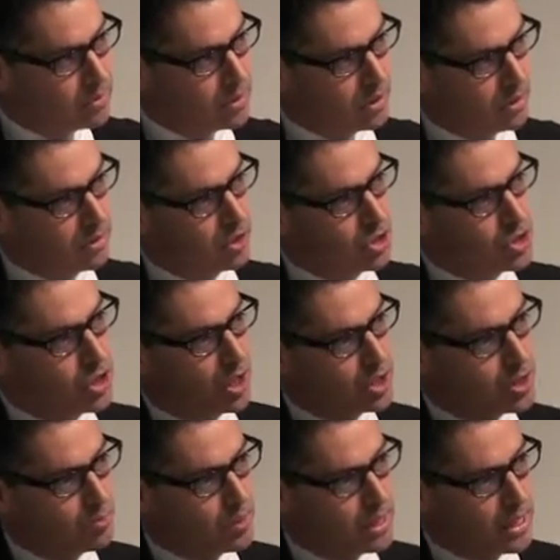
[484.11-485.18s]
in
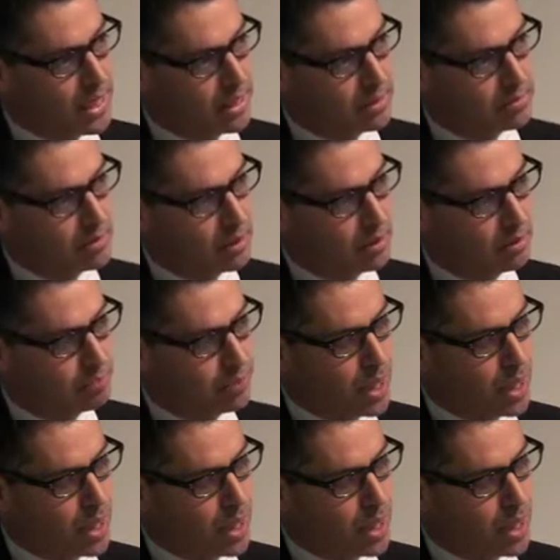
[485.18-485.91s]
conjunction with that uh,